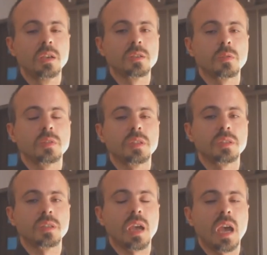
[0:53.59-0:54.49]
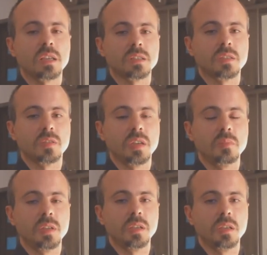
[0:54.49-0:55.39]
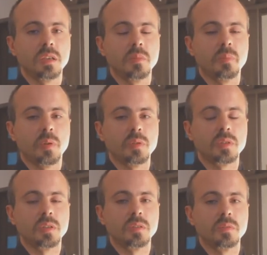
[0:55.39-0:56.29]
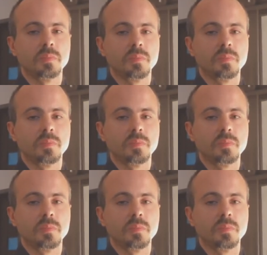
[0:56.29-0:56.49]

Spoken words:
So it is extremely important